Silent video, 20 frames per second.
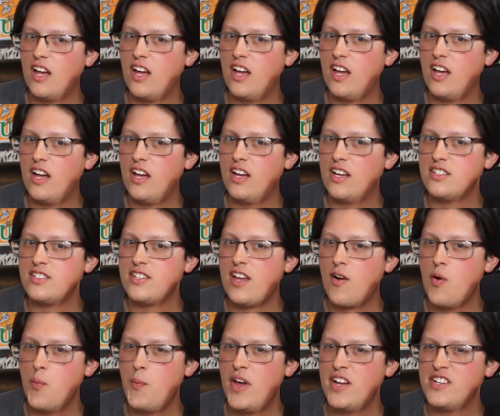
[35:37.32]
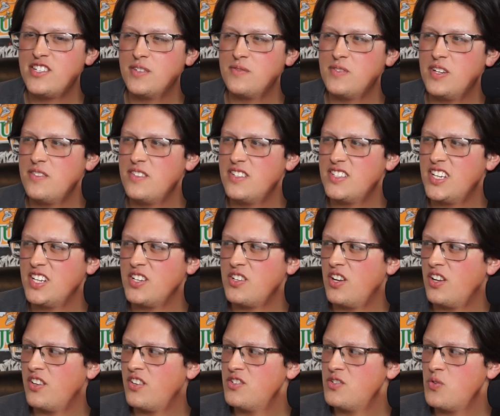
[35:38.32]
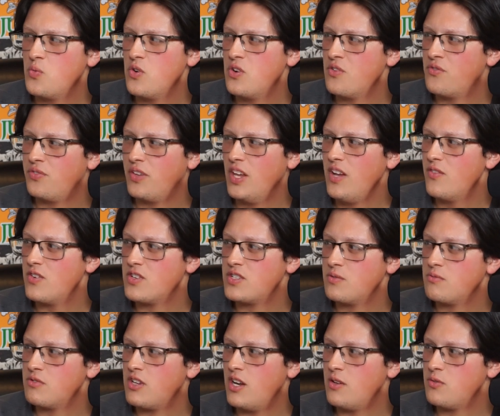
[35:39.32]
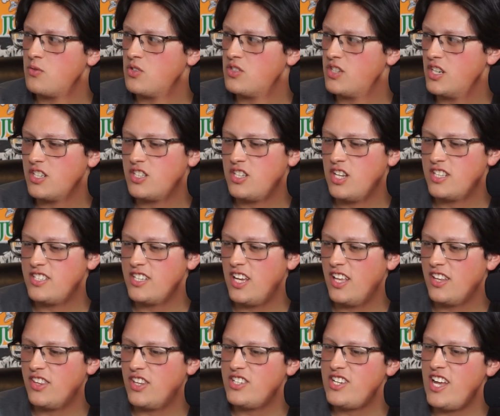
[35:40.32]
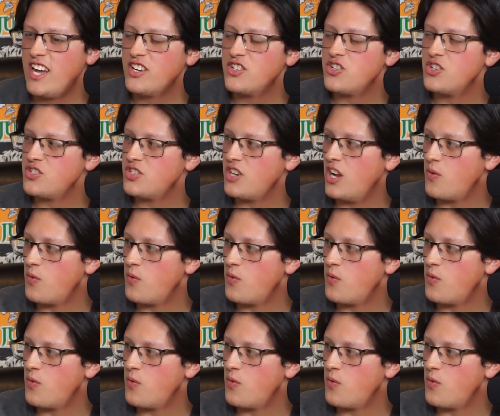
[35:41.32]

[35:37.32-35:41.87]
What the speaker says: Sour Patch sometimes is like there's a weird flavor sometimes where it's like it's not the texture's not